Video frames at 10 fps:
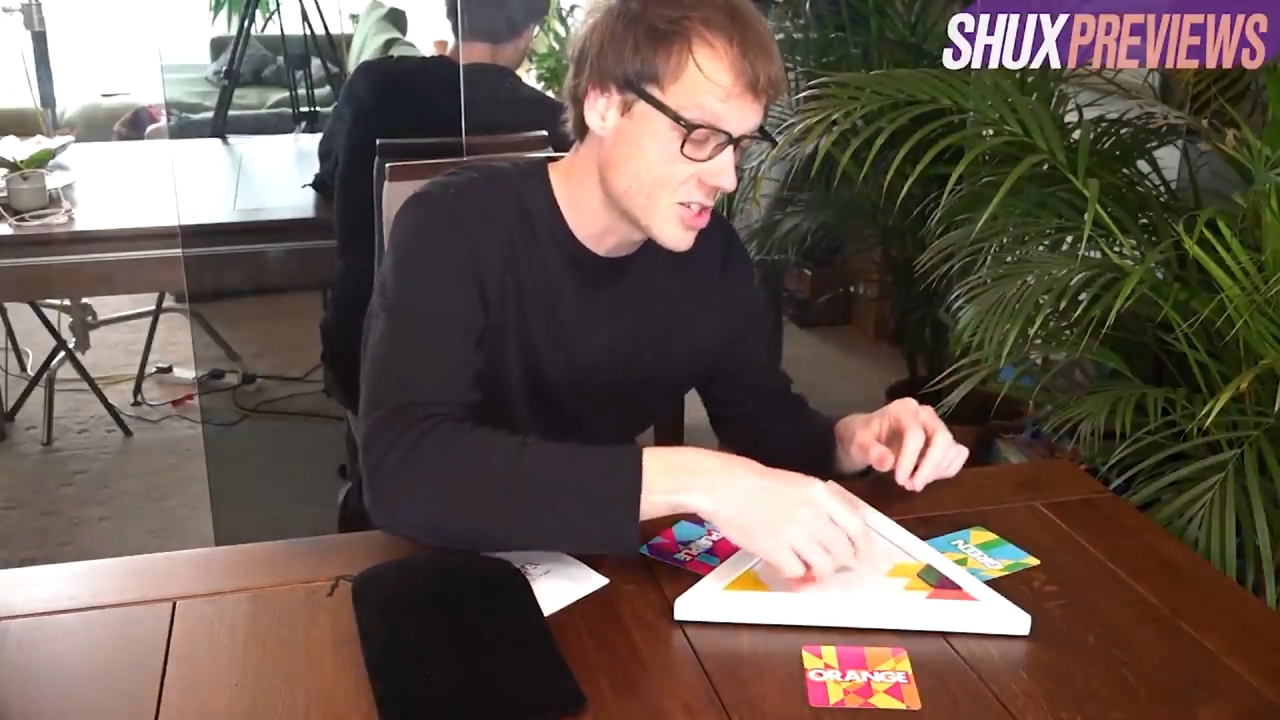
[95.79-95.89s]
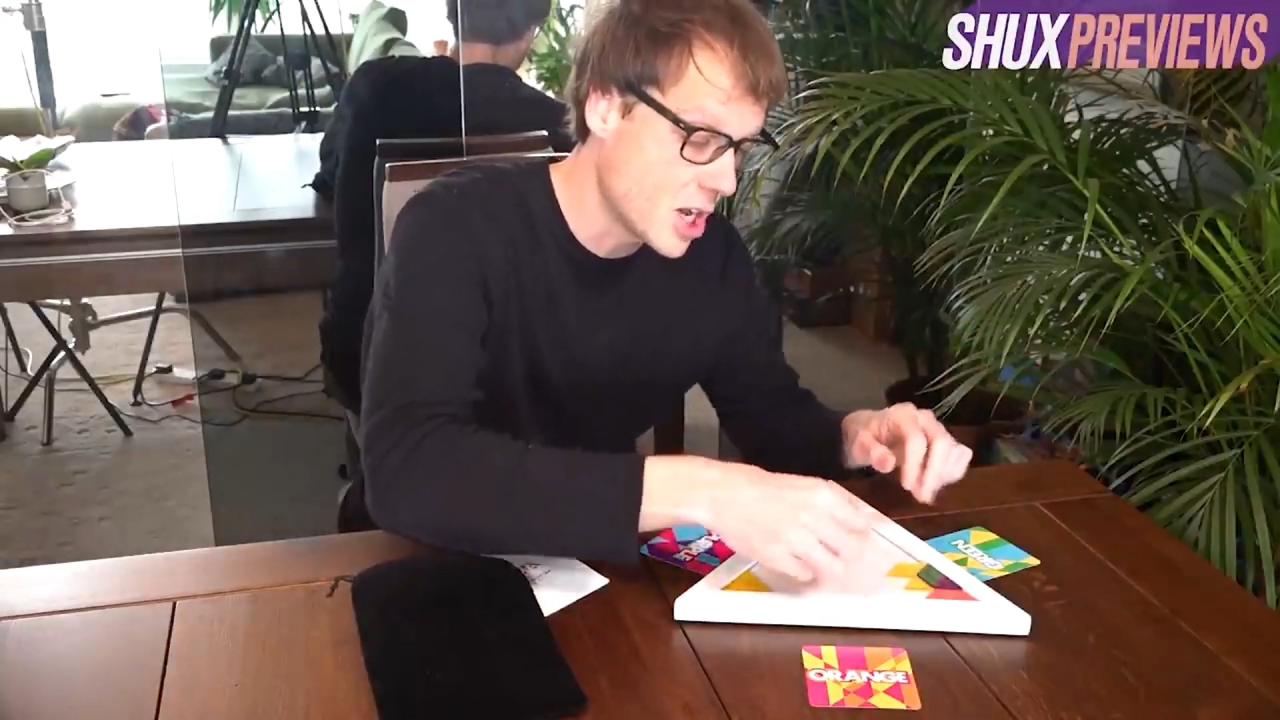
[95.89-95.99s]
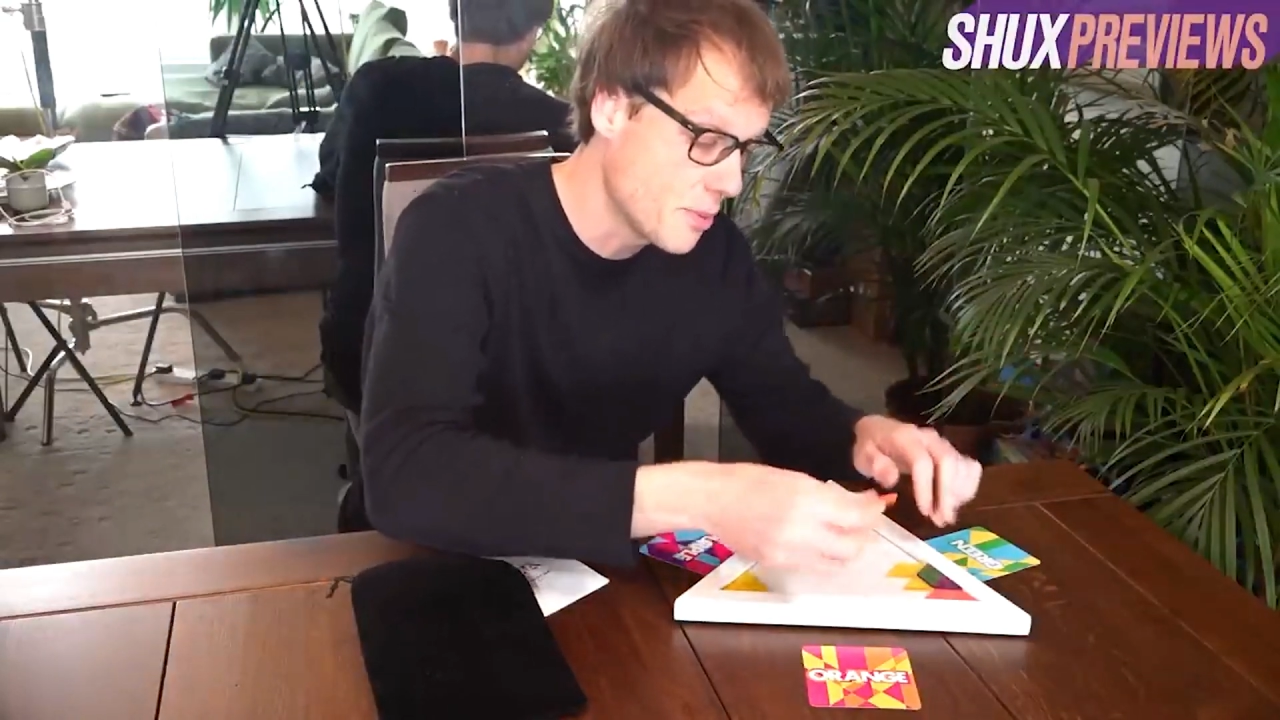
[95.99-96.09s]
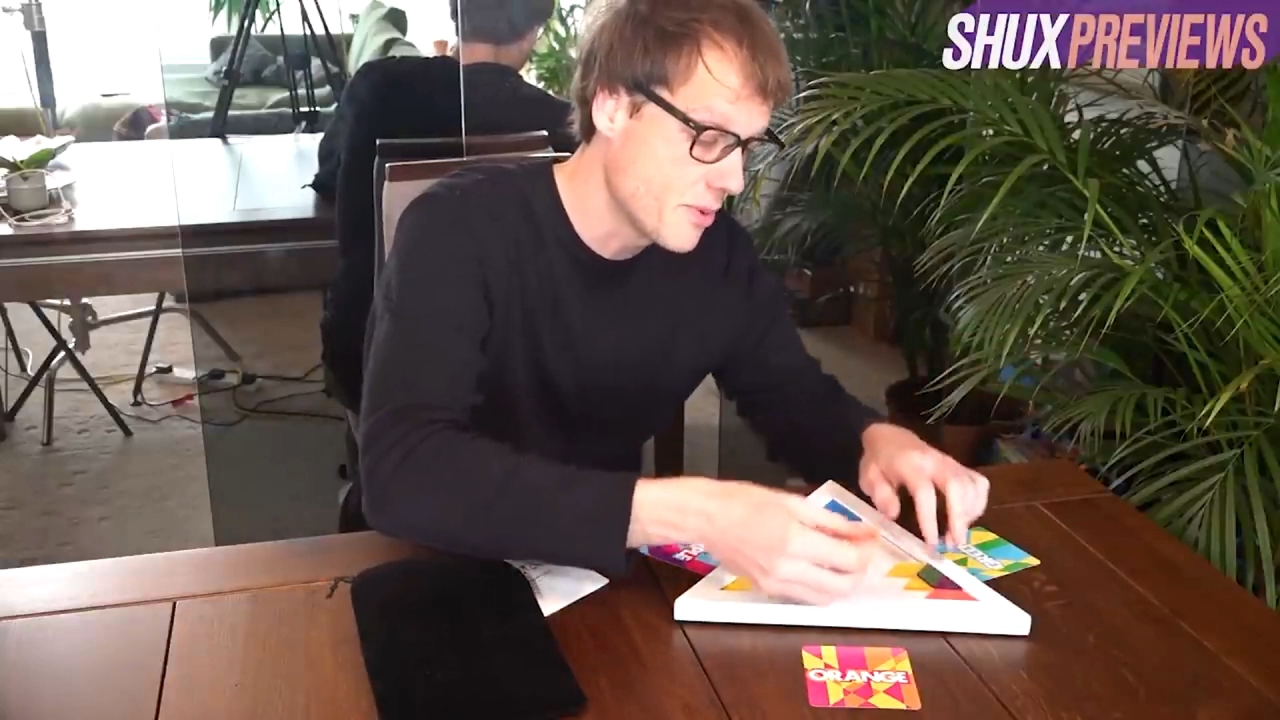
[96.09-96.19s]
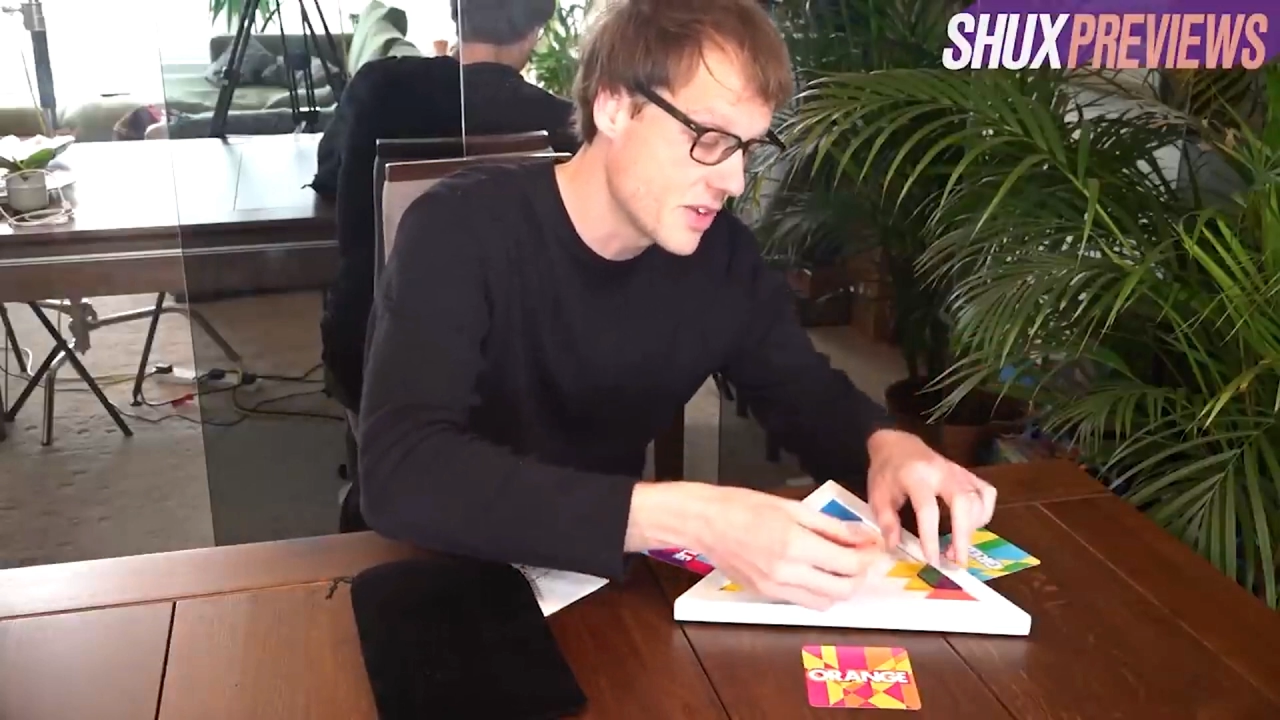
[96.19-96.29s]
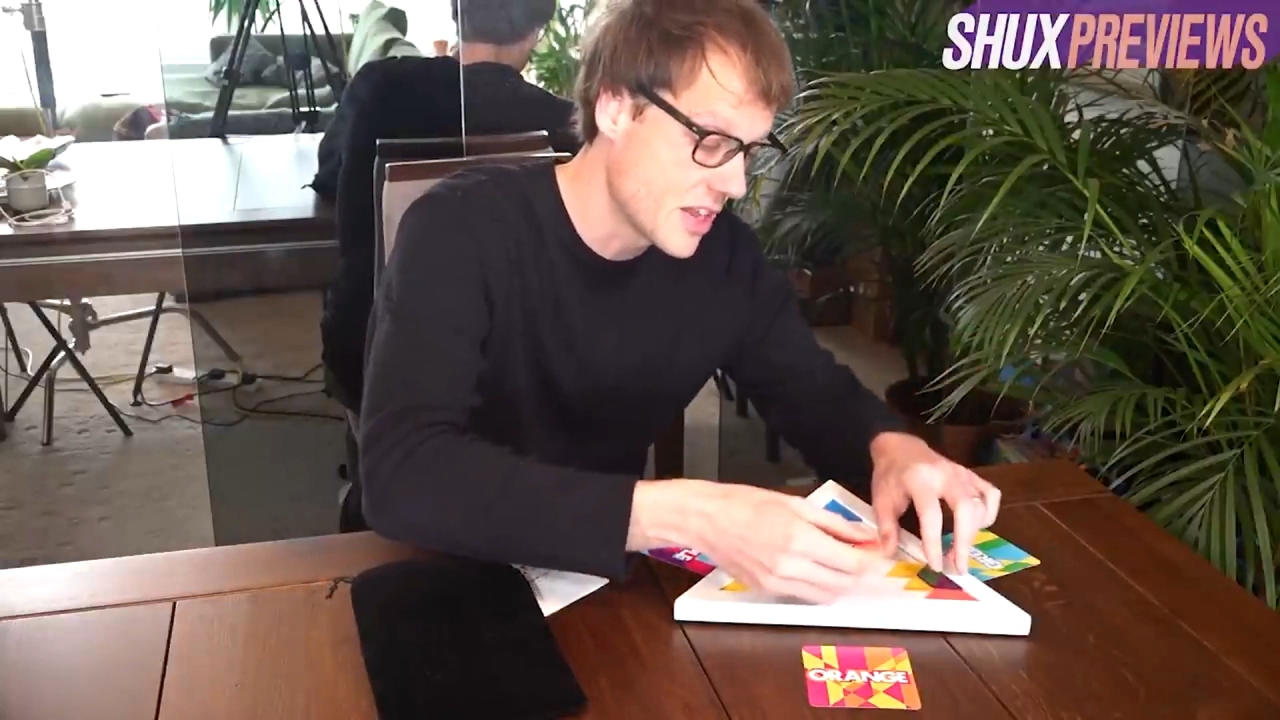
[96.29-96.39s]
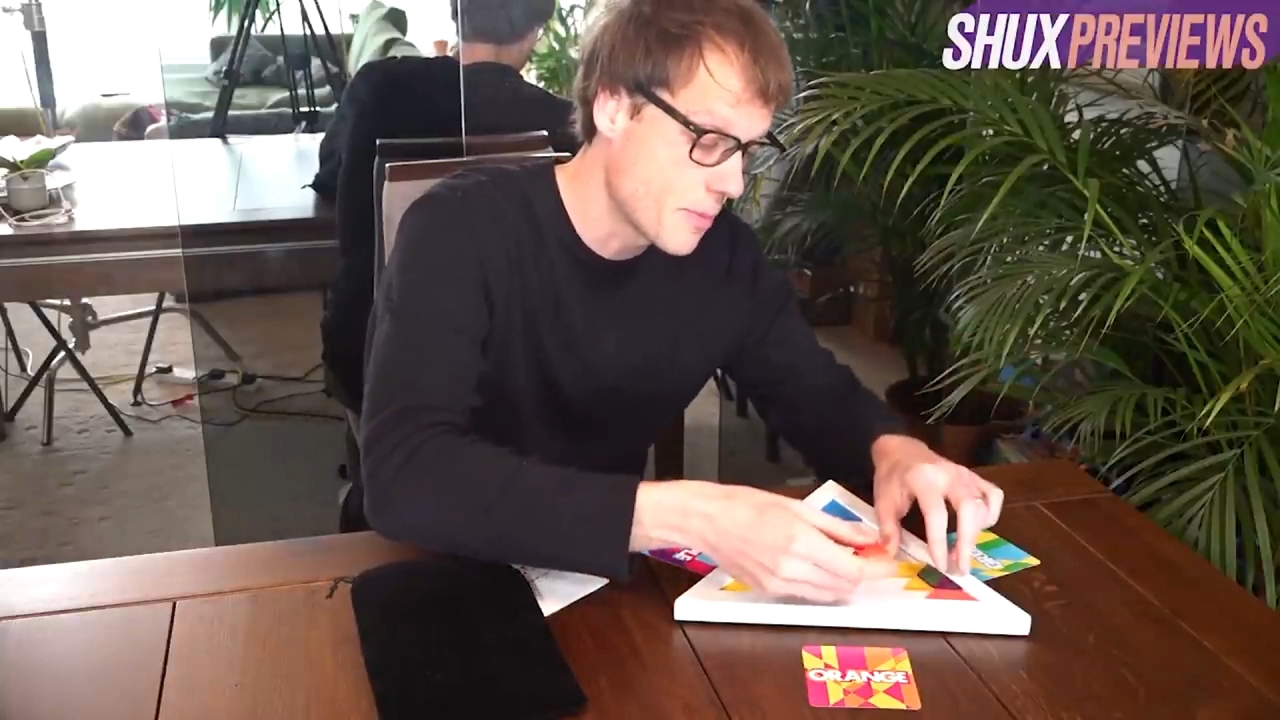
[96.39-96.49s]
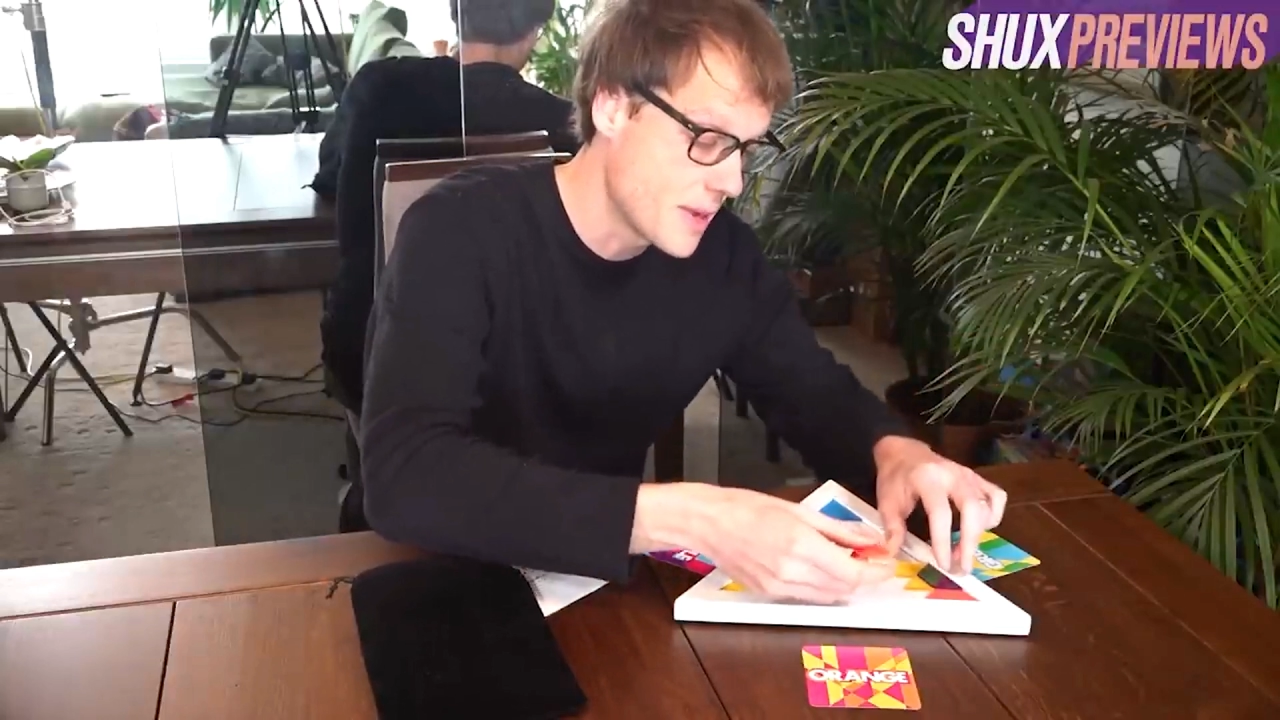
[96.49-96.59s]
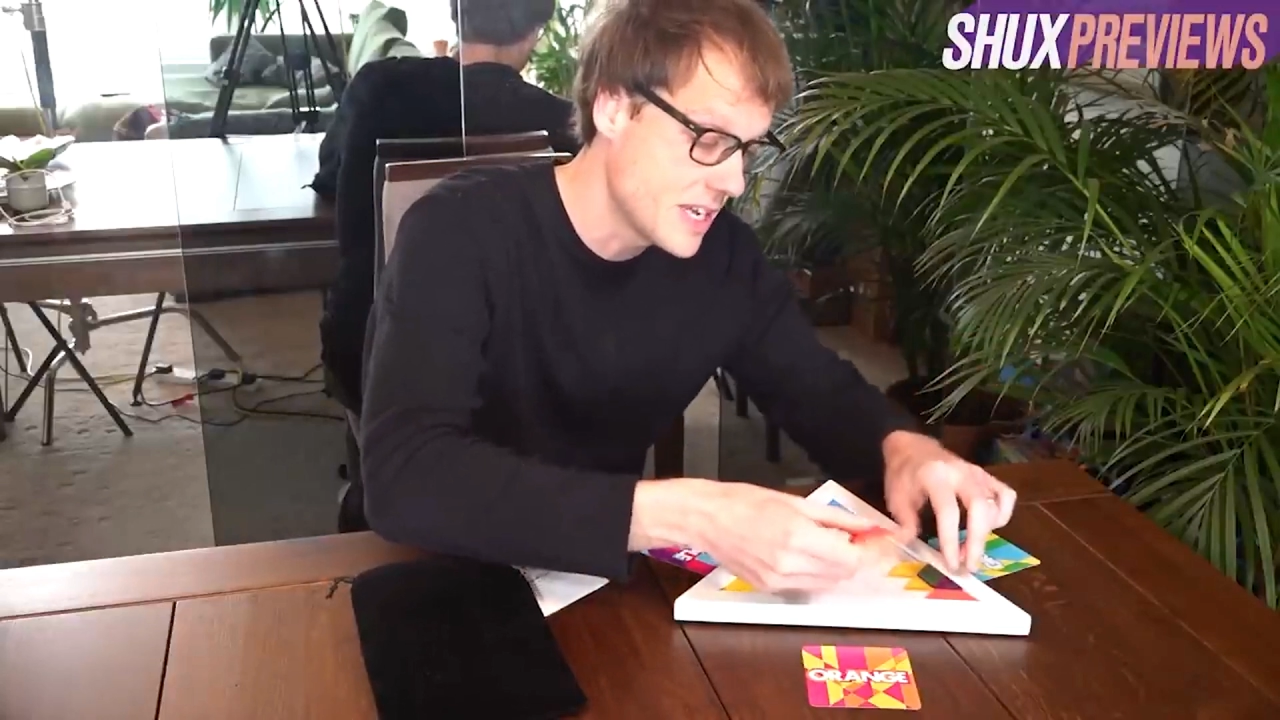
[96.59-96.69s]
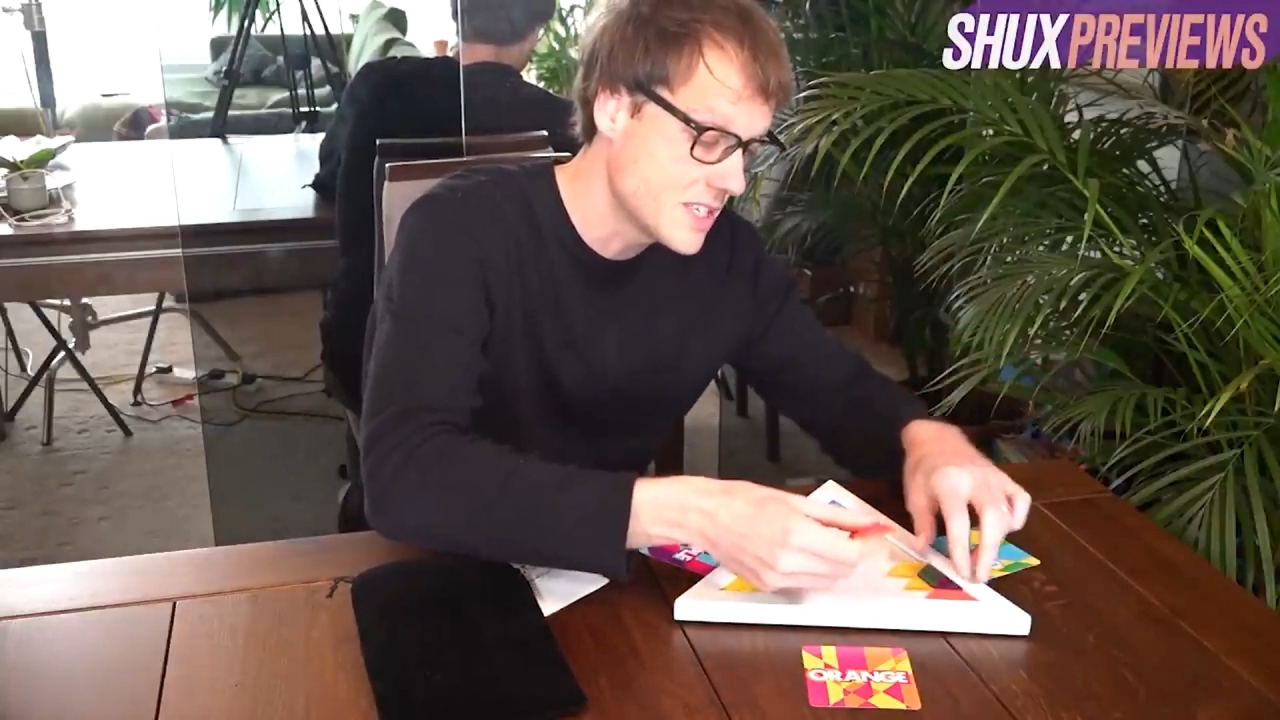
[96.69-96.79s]
top of
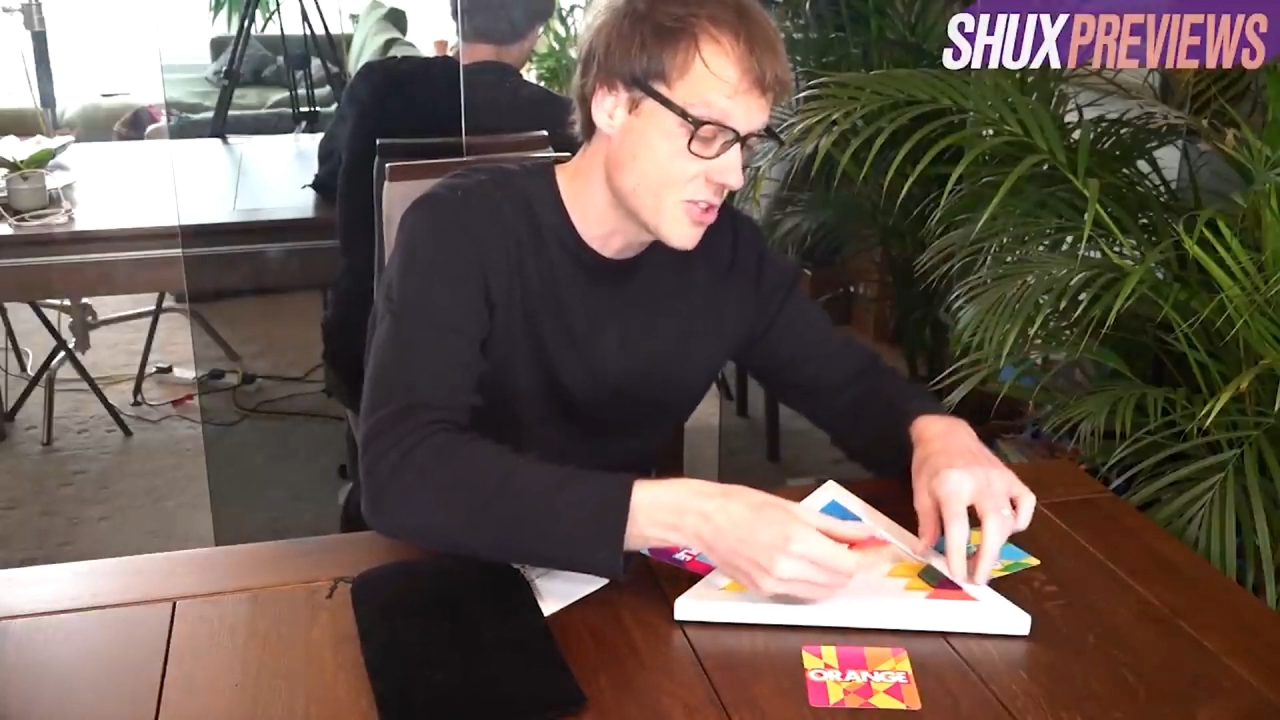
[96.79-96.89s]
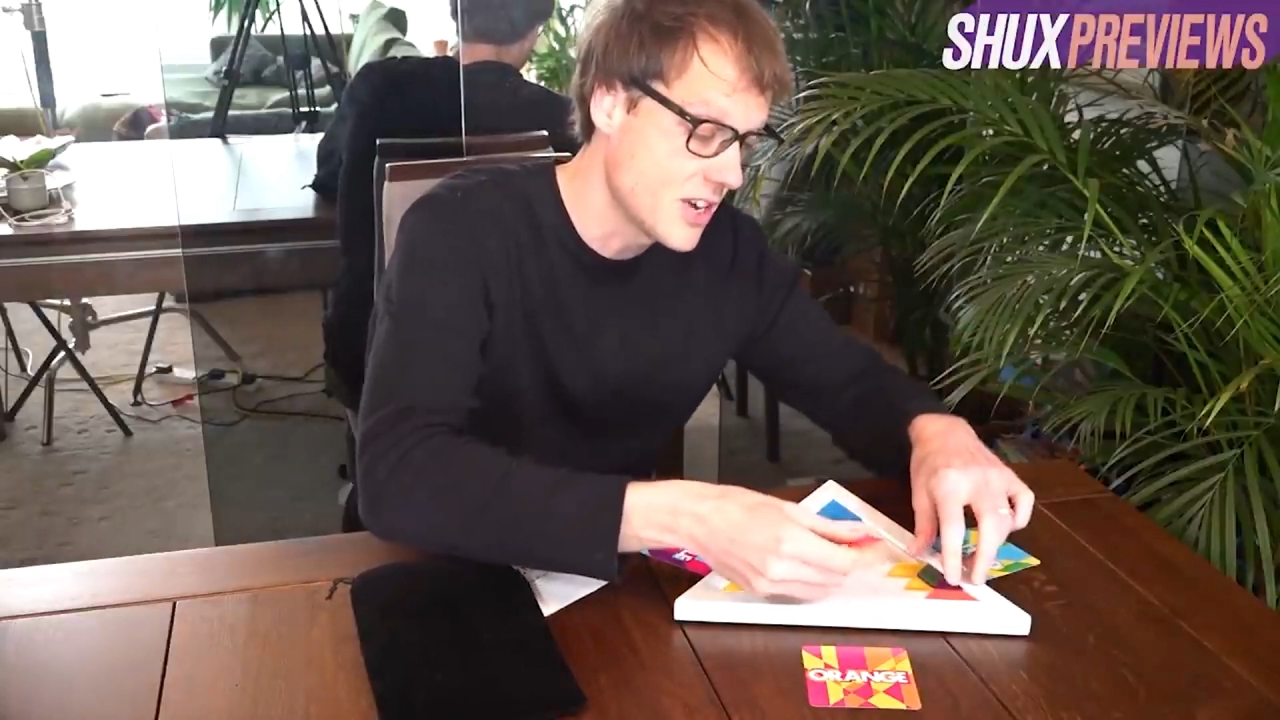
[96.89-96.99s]
another piece,